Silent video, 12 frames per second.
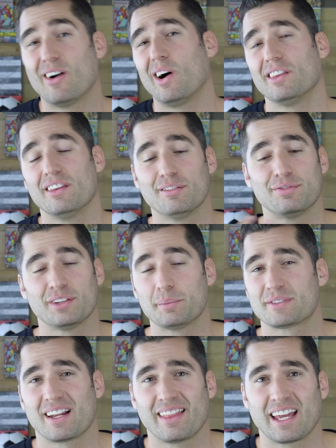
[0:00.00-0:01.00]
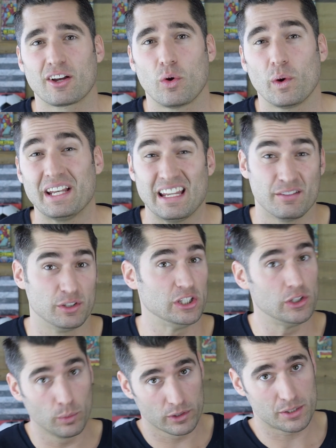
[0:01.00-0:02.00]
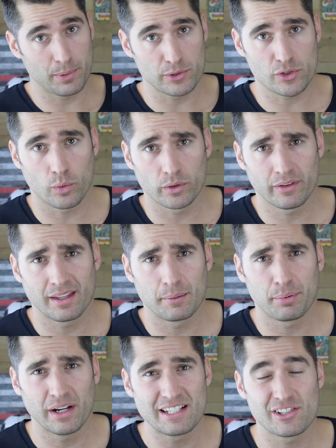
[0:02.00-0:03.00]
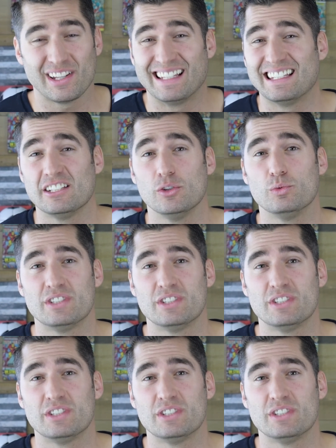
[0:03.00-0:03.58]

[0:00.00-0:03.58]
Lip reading: on the flip side of that coin, if you were supposed to order that appraisal and then you